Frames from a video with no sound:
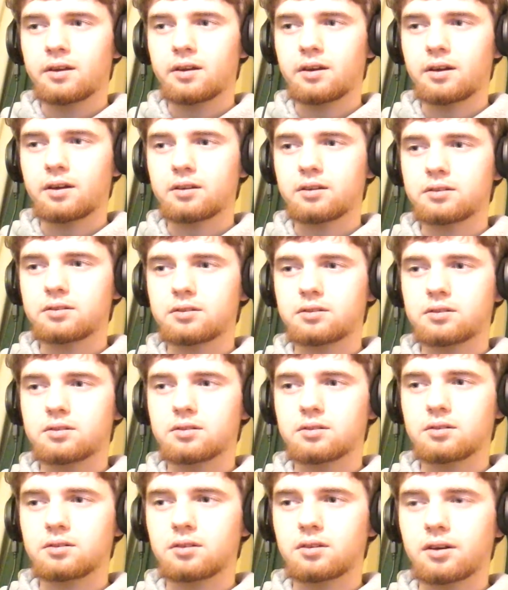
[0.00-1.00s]
And
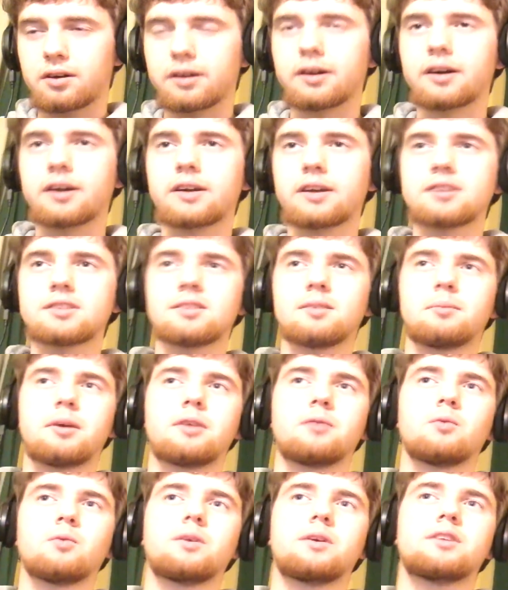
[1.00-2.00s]
I guess the
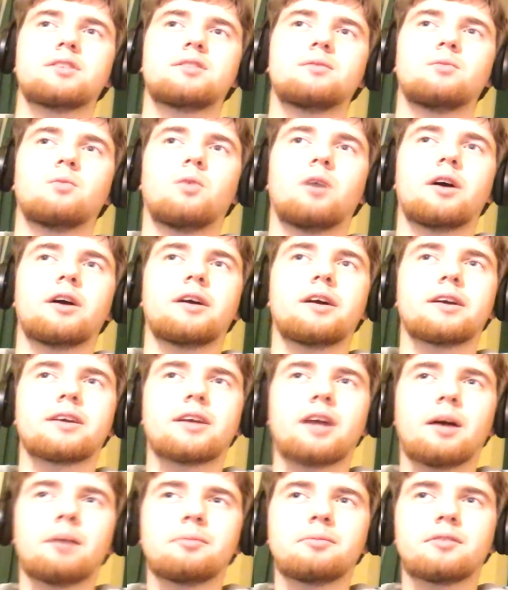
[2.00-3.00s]
main reason why I
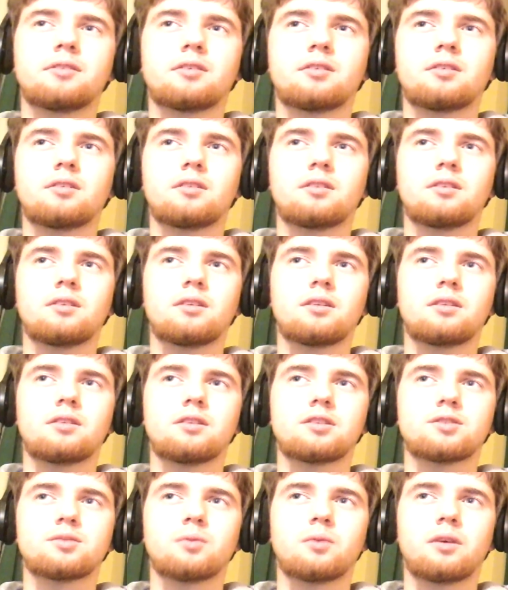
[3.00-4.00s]
kept it
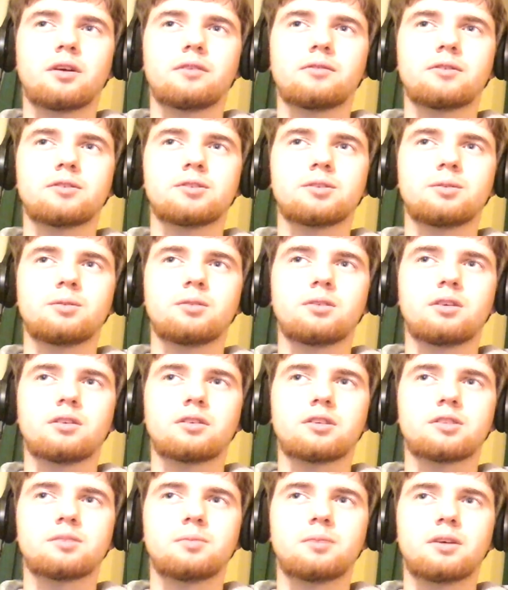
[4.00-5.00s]
this way for so
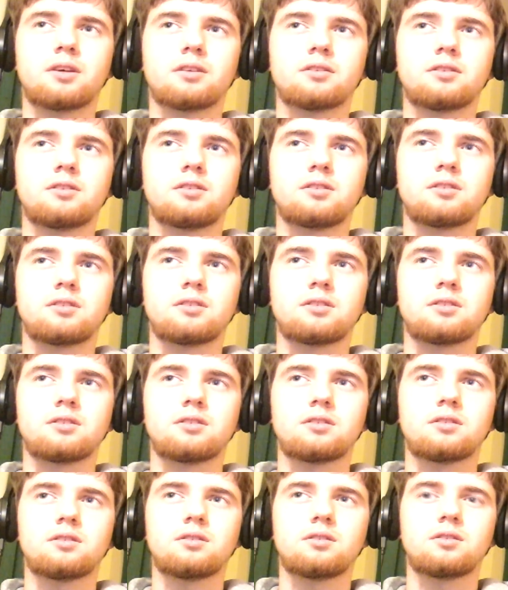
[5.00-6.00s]
long is because